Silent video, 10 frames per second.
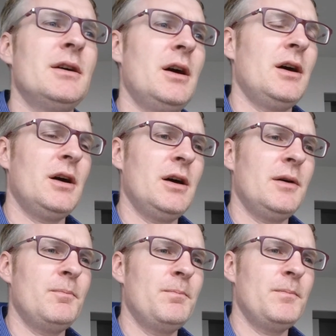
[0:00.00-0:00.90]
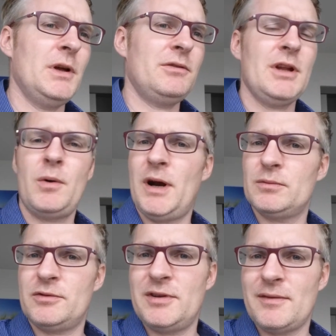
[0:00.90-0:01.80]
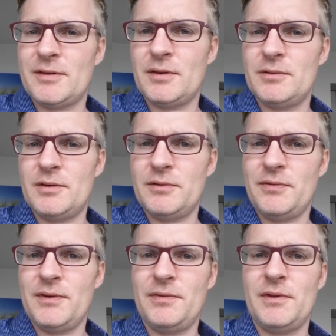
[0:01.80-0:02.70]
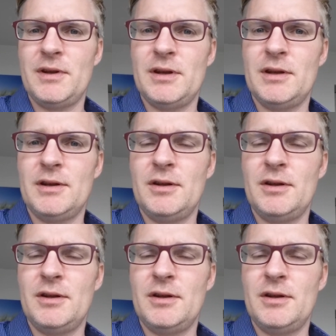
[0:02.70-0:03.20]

Um, it's now around seven hundred fifty